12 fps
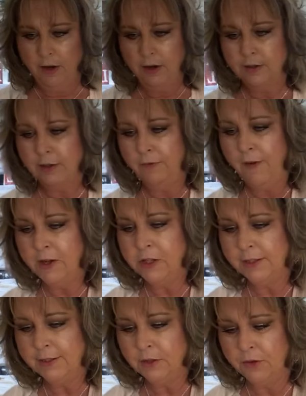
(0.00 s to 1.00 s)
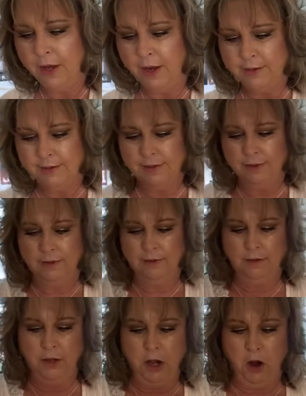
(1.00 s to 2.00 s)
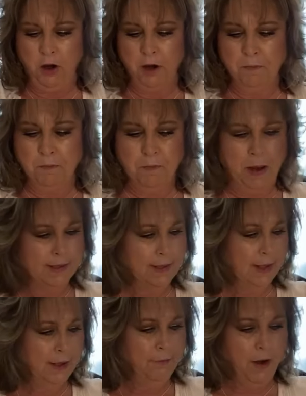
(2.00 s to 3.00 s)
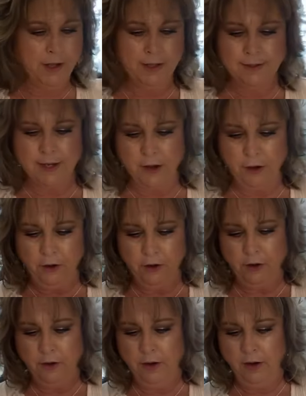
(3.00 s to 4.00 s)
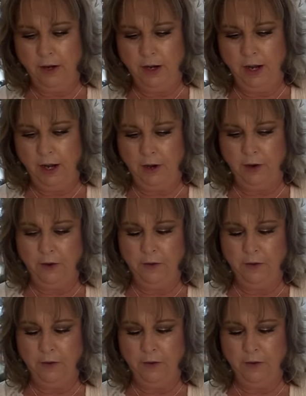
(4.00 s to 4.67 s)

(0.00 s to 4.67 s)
So if I just do this, you know, I can basically find the center here.